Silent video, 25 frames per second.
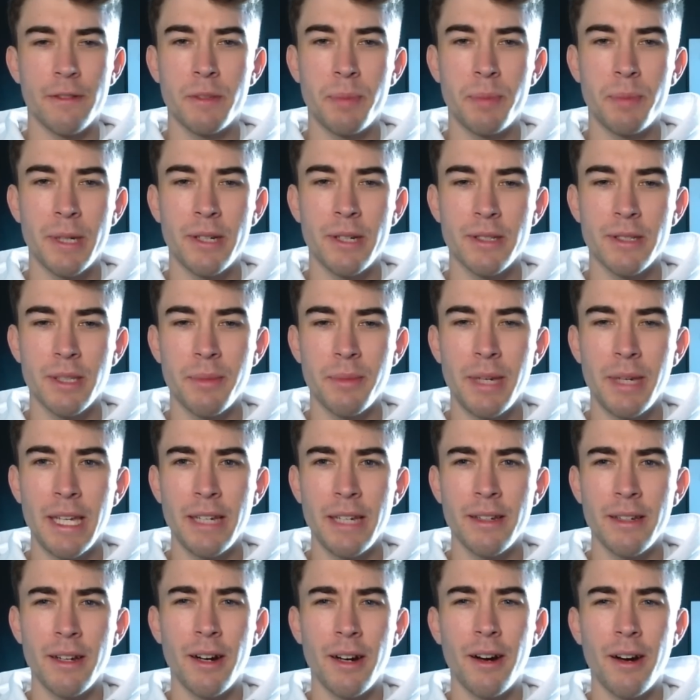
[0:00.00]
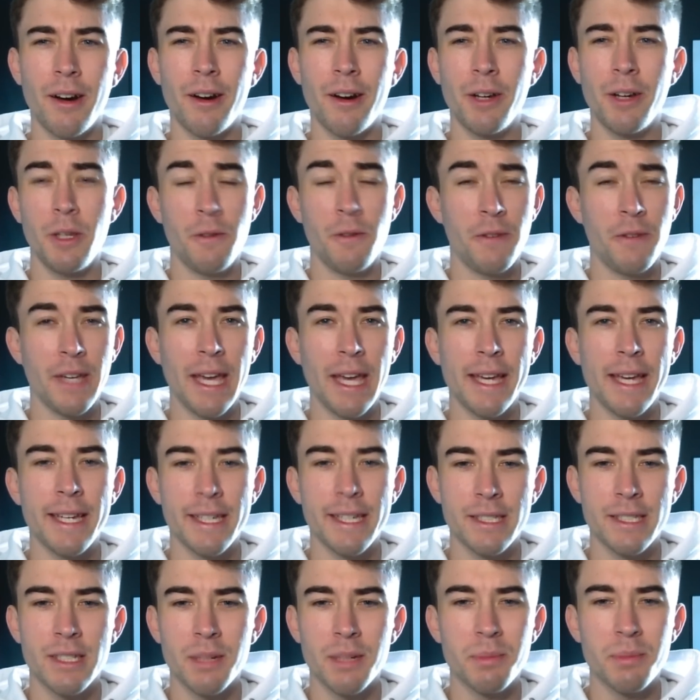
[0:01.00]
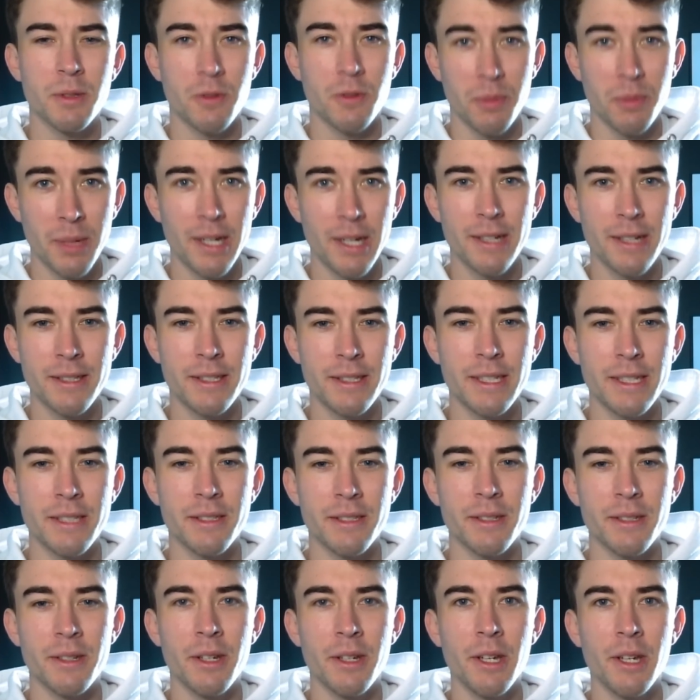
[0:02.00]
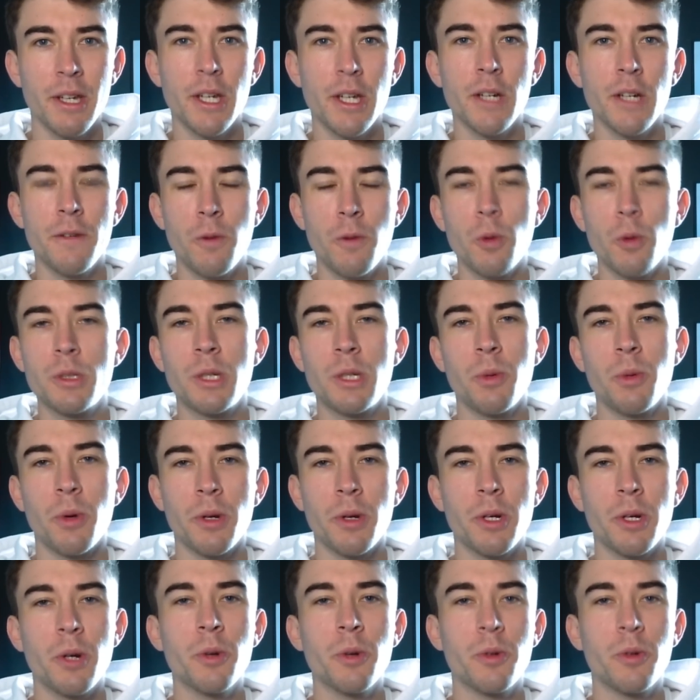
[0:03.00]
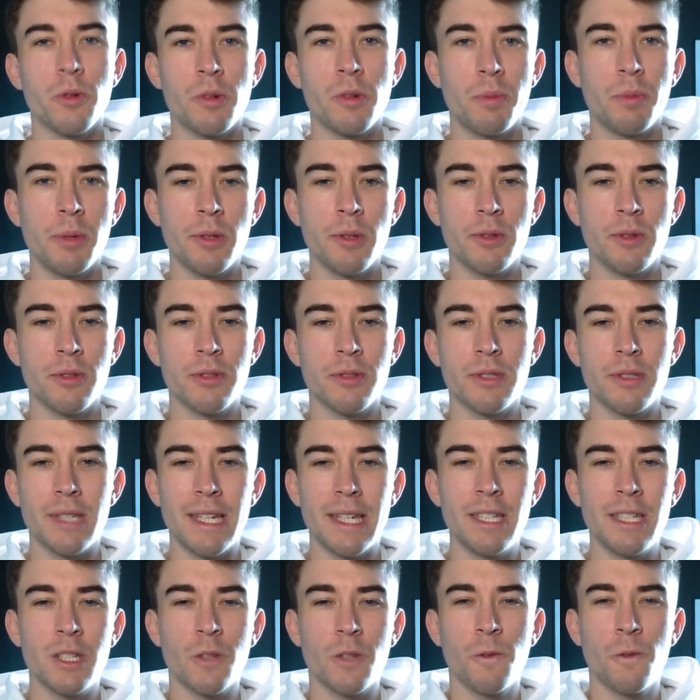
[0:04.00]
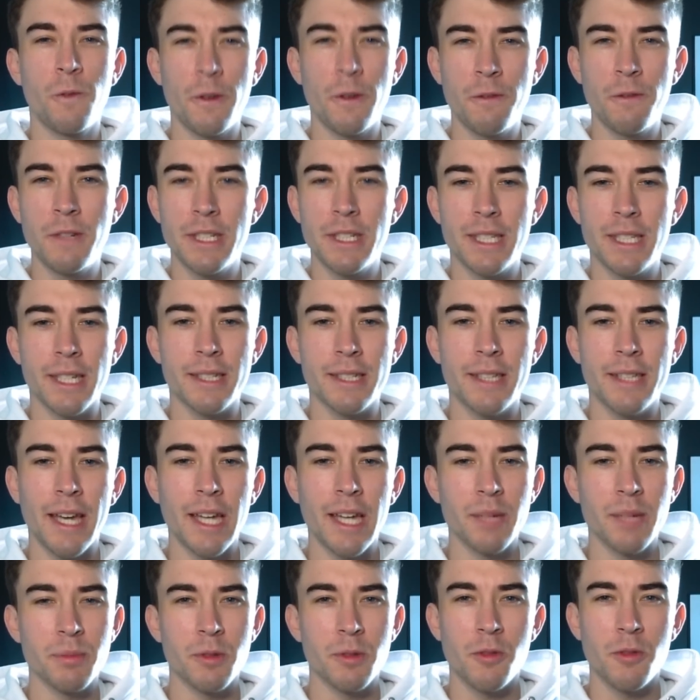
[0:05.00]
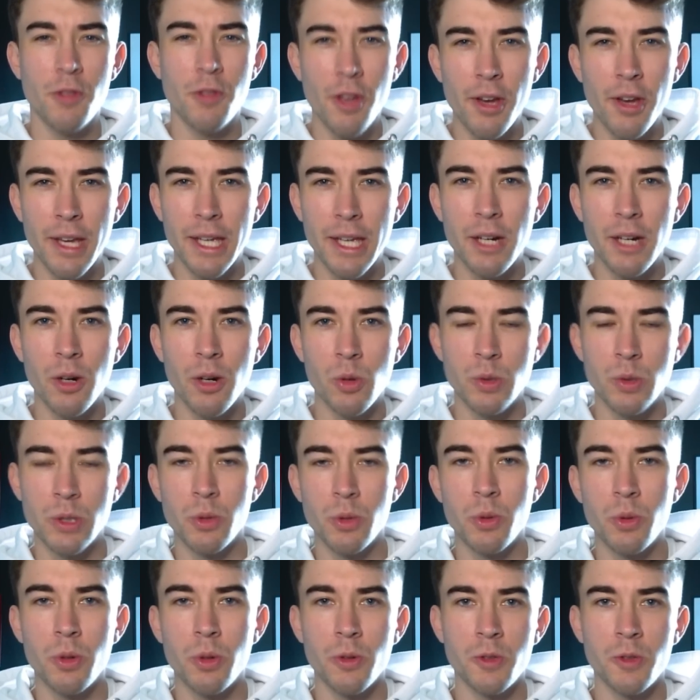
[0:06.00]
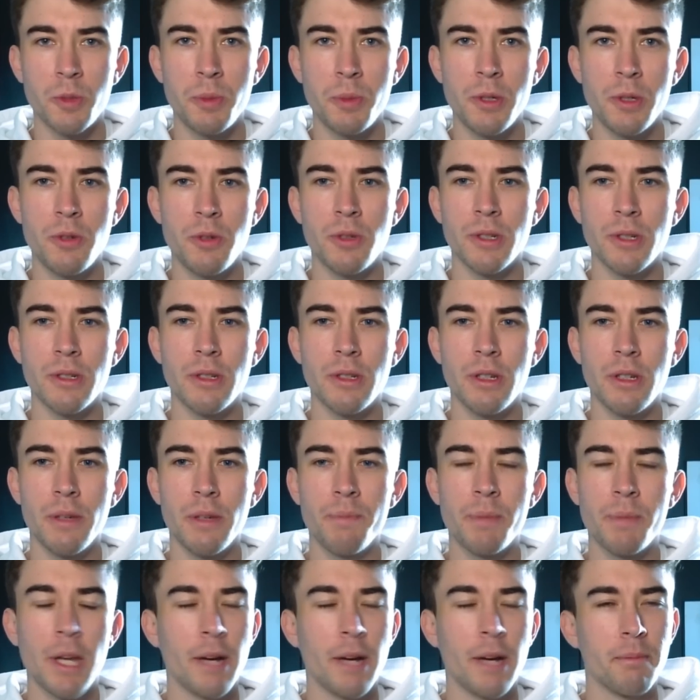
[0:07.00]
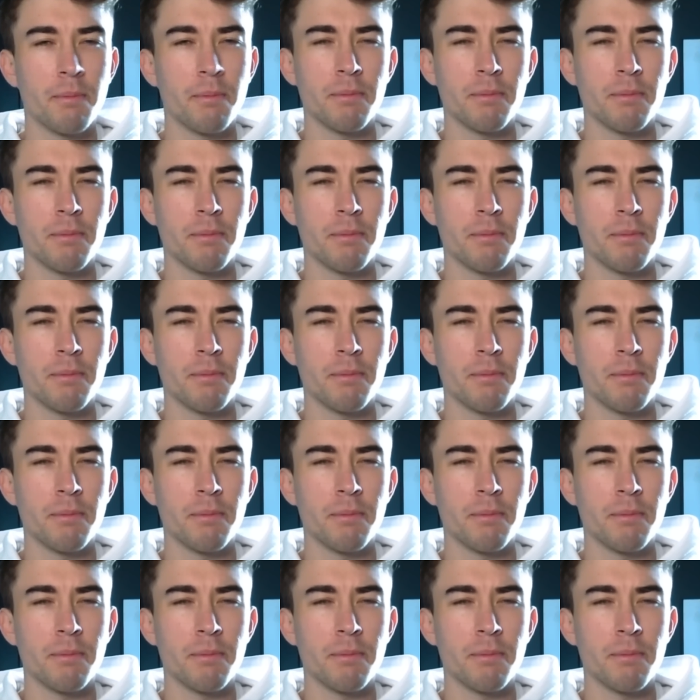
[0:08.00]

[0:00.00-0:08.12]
because I mean, are you forgetting his numbers from last season? 41 goal contributions in just 56 games, 30 goals in all contribution. Uh,